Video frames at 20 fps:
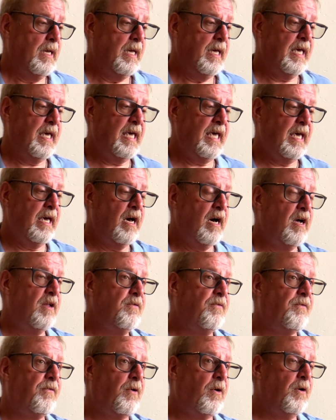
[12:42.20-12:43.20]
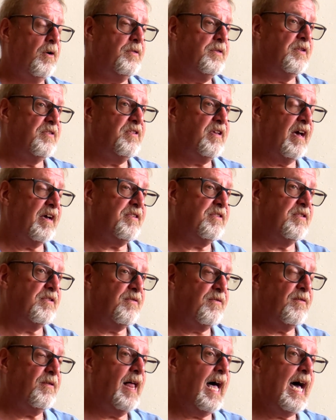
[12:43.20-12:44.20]
He unfurled the Texas
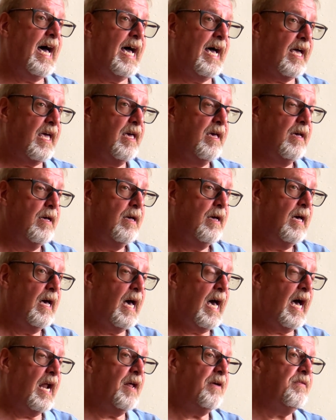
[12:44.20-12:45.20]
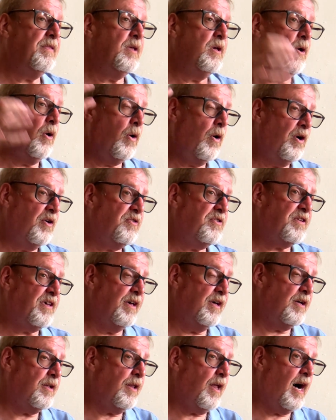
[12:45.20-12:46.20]
flag out of the
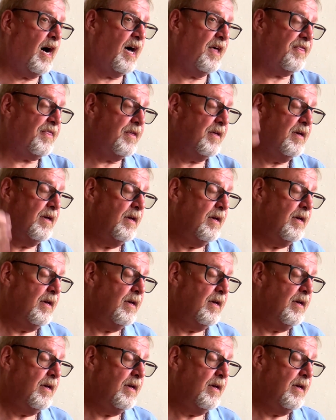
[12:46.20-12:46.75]
oilskin cloth.